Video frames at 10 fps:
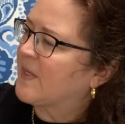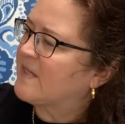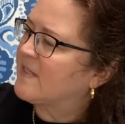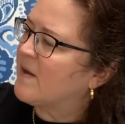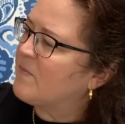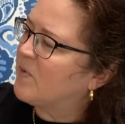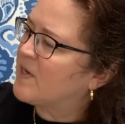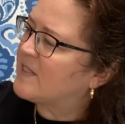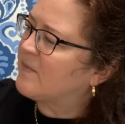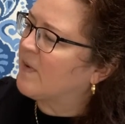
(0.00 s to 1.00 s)
Some
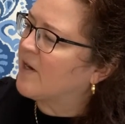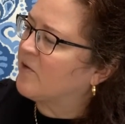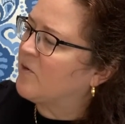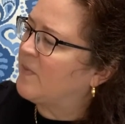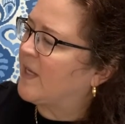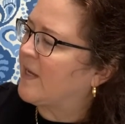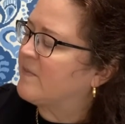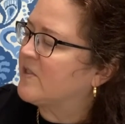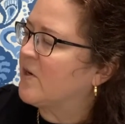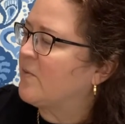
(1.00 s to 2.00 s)
boys in my group became
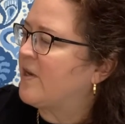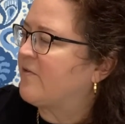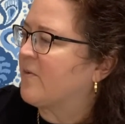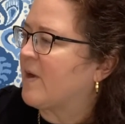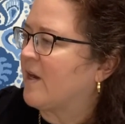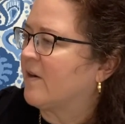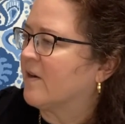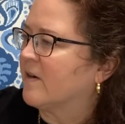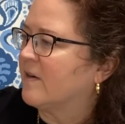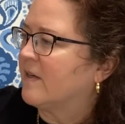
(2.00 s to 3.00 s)
so weak from
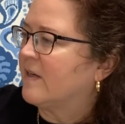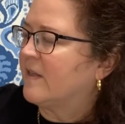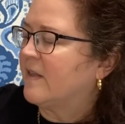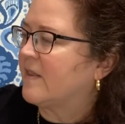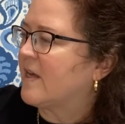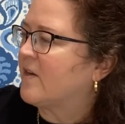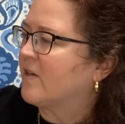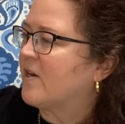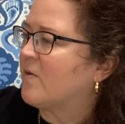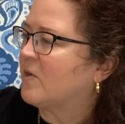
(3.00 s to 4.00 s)
hunger that they
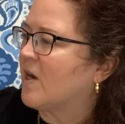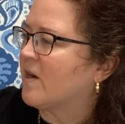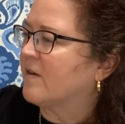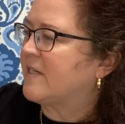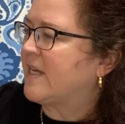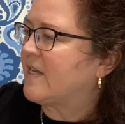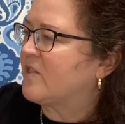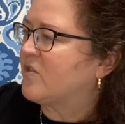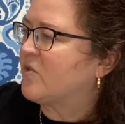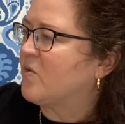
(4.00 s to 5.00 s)
could no longer attend
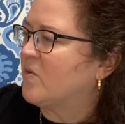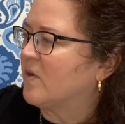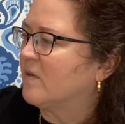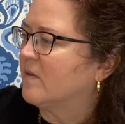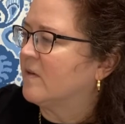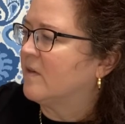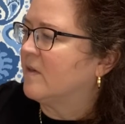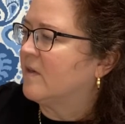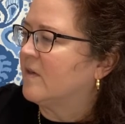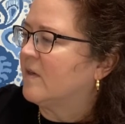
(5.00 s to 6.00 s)
school.
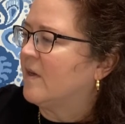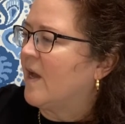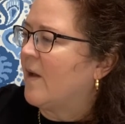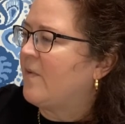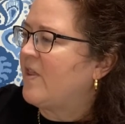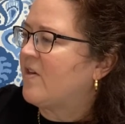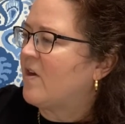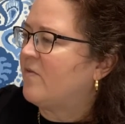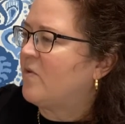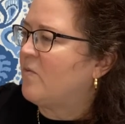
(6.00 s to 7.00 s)
And we
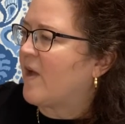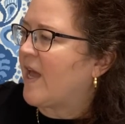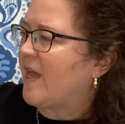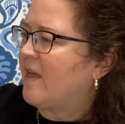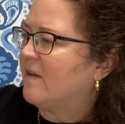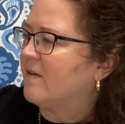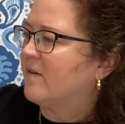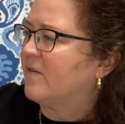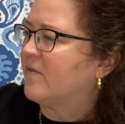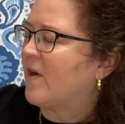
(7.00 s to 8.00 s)
thought of a way
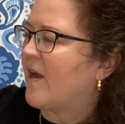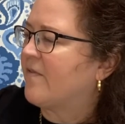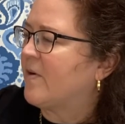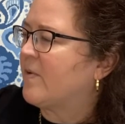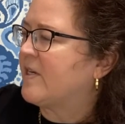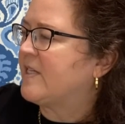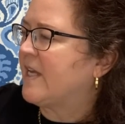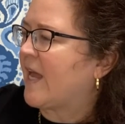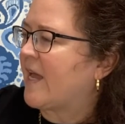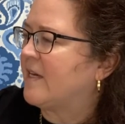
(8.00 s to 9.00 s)
for everyone to
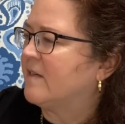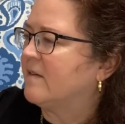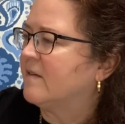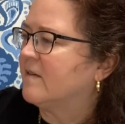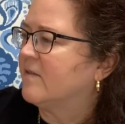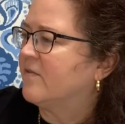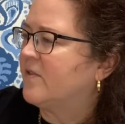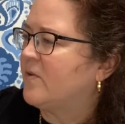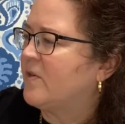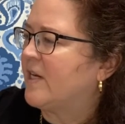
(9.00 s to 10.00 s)
get
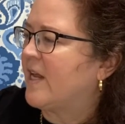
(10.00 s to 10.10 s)
food and